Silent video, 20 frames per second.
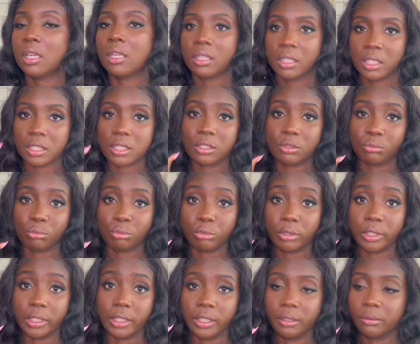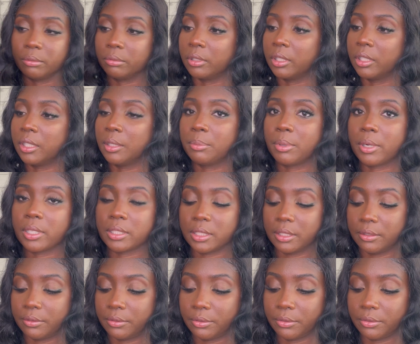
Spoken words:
This is really impressive.